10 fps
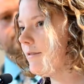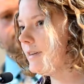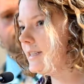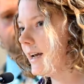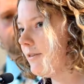of
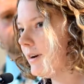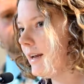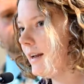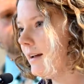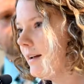
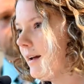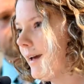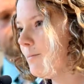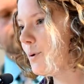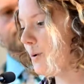integrity
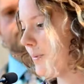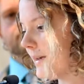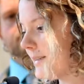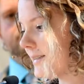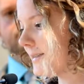and
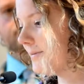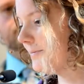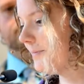purpose.